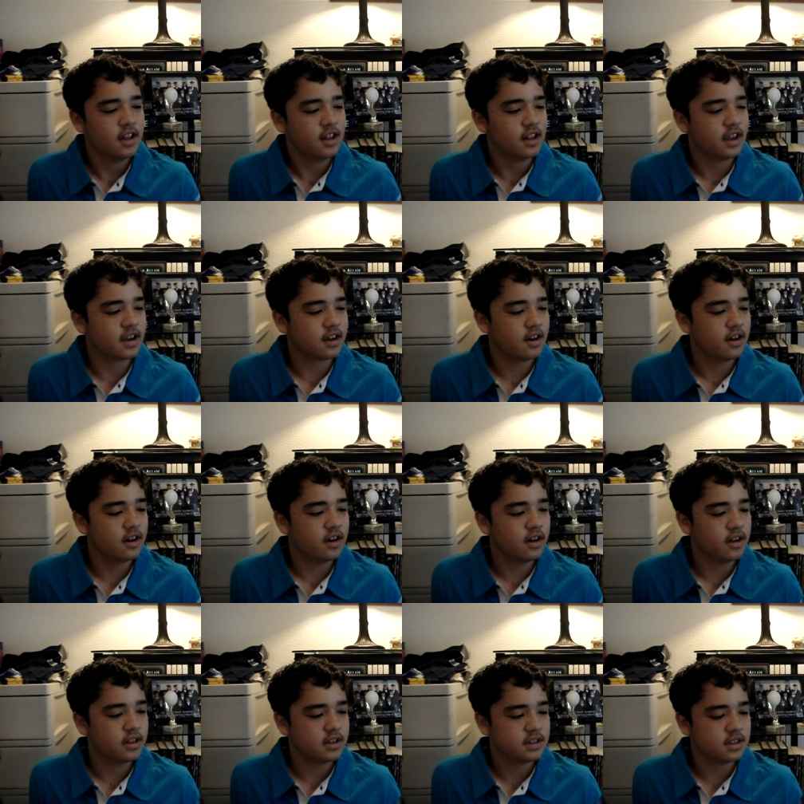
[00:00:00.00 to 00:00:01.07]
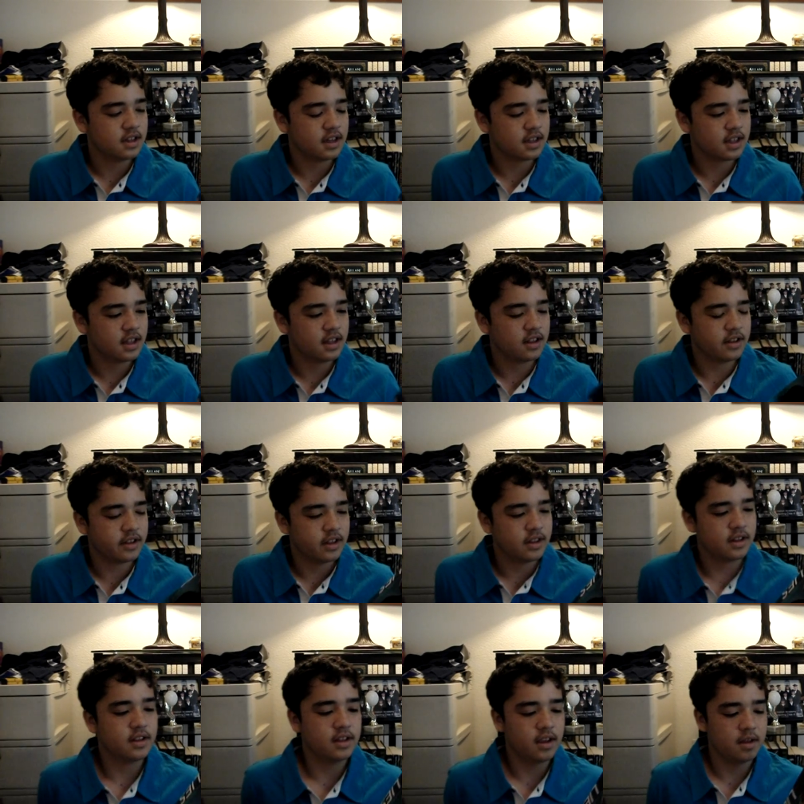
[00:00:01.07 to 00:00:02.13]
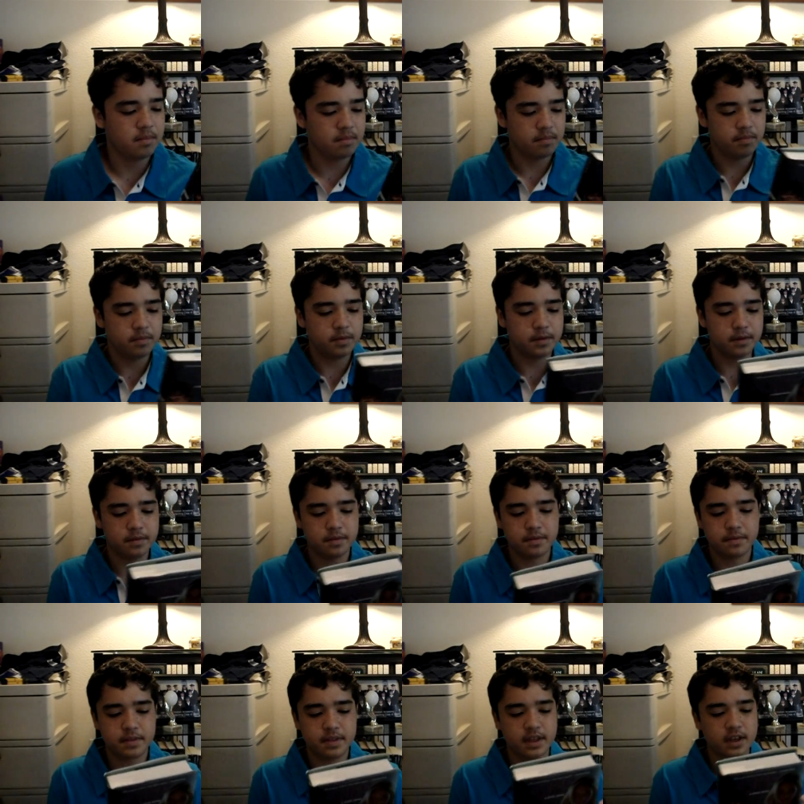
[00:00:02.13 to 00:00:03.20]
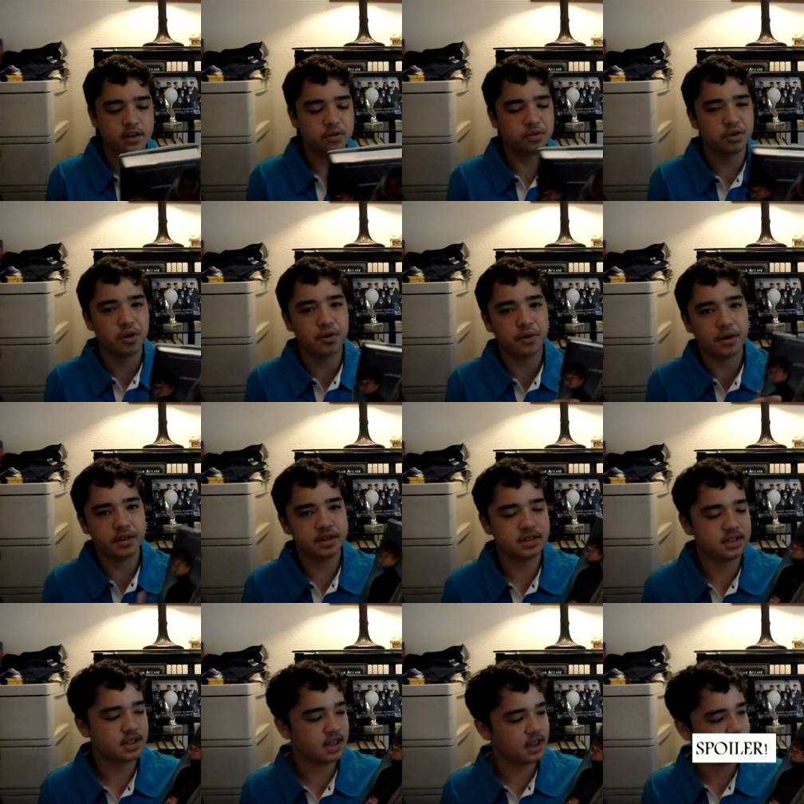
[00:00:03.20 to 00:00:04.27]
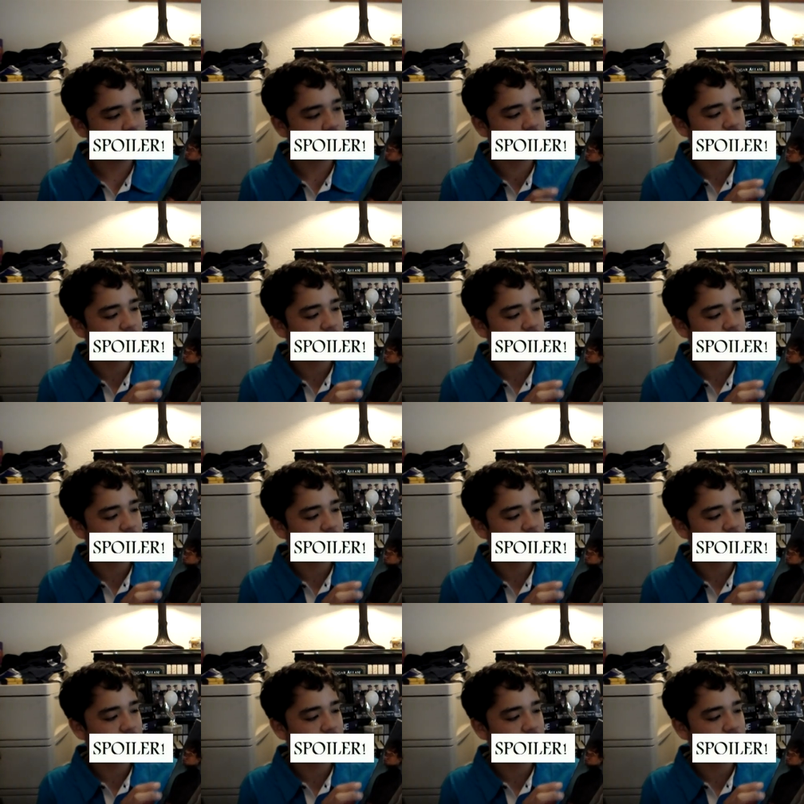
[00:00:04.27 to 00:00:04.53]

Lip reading: like, all these, like, and you think you know all these things.